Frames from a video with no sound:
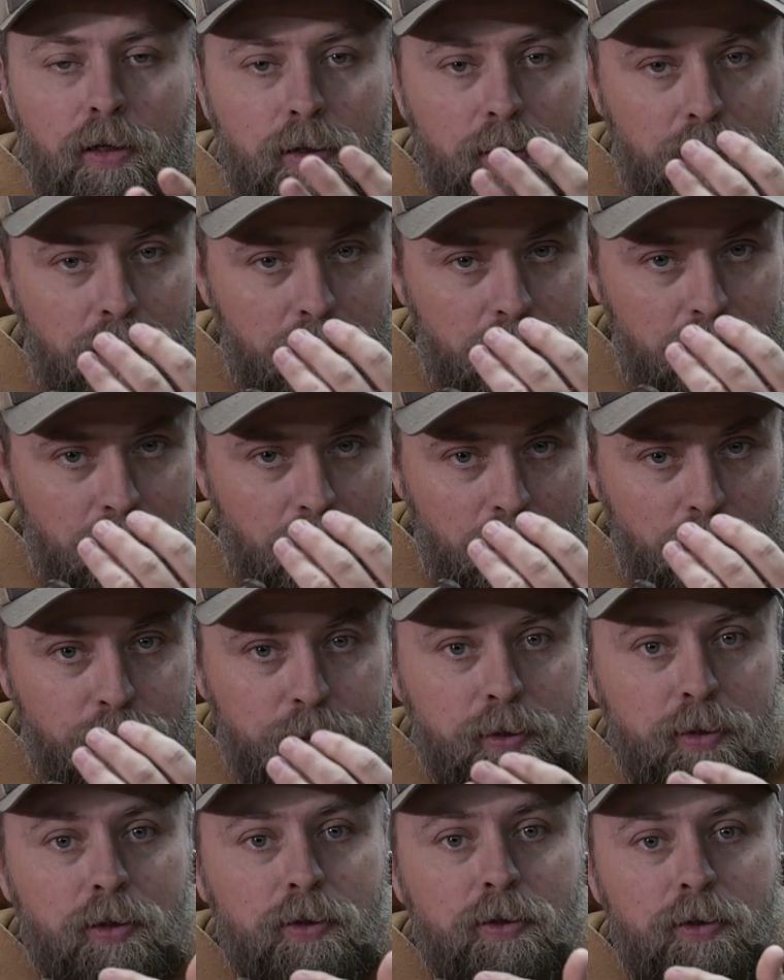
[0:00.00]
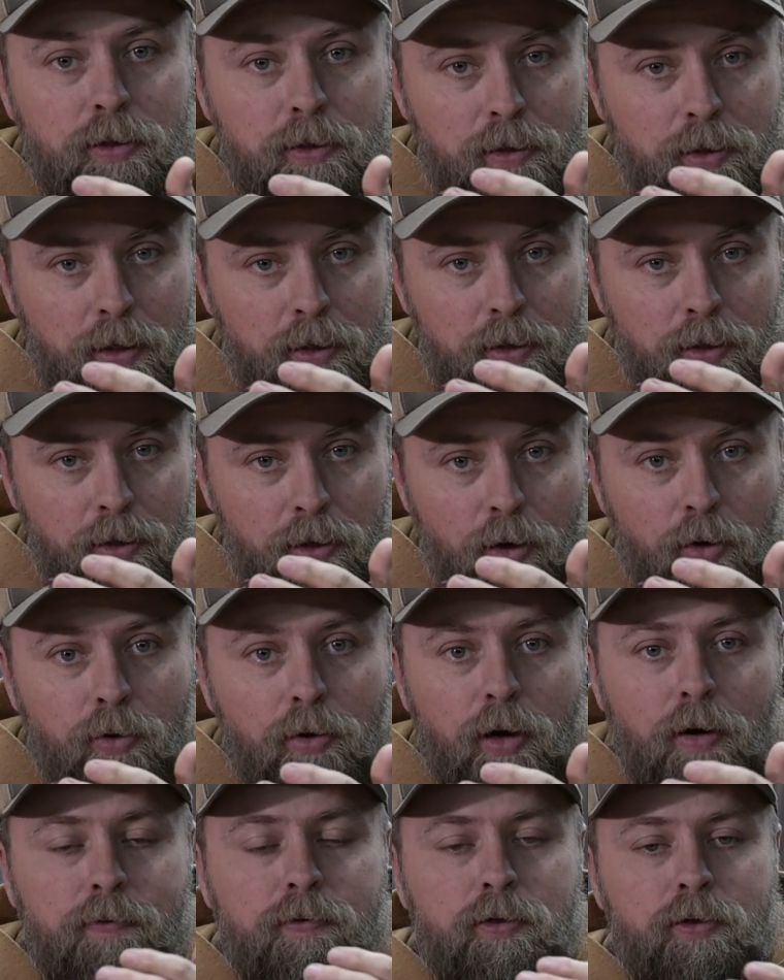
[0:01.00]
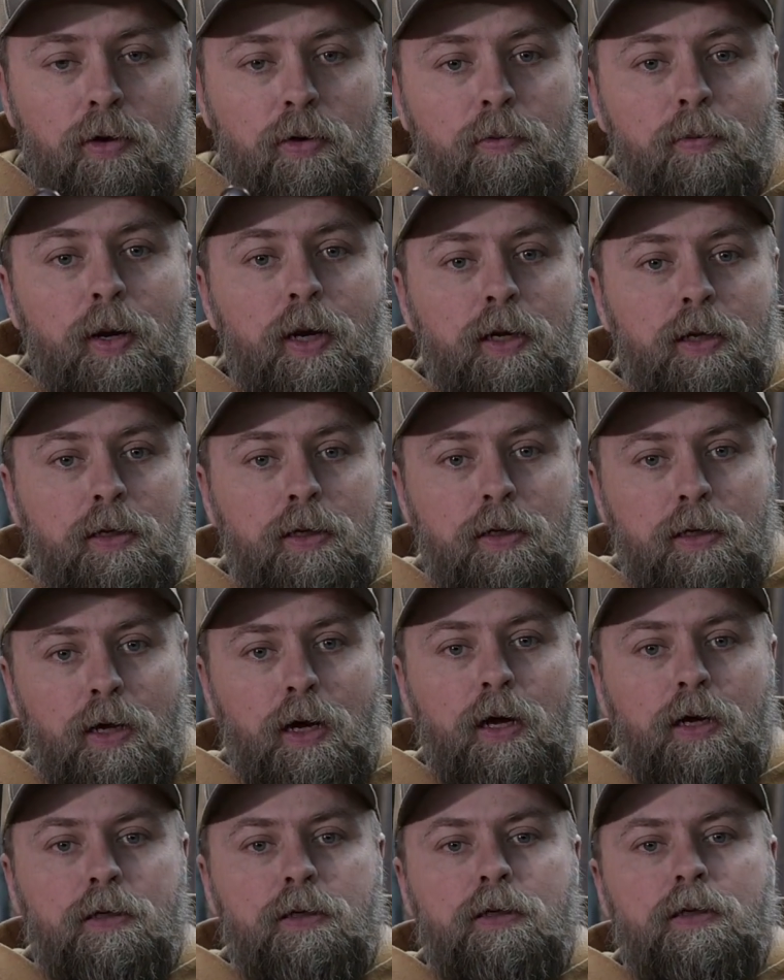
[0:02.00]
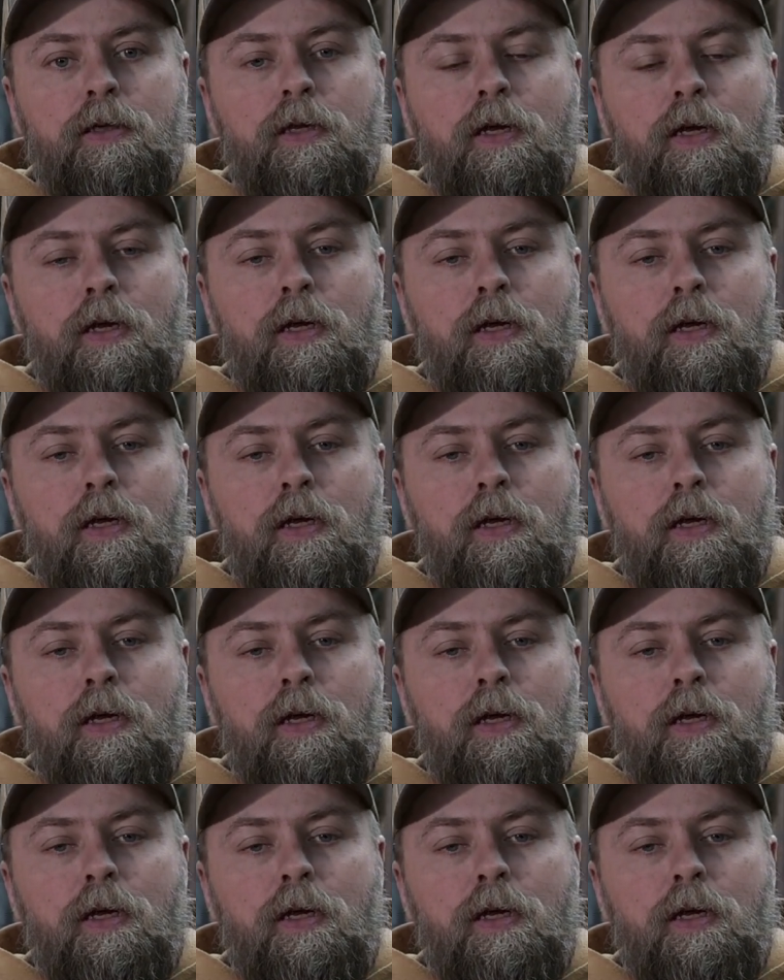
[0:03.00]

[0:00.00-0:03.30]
the tongue position and cutting a note off, start making the ducks.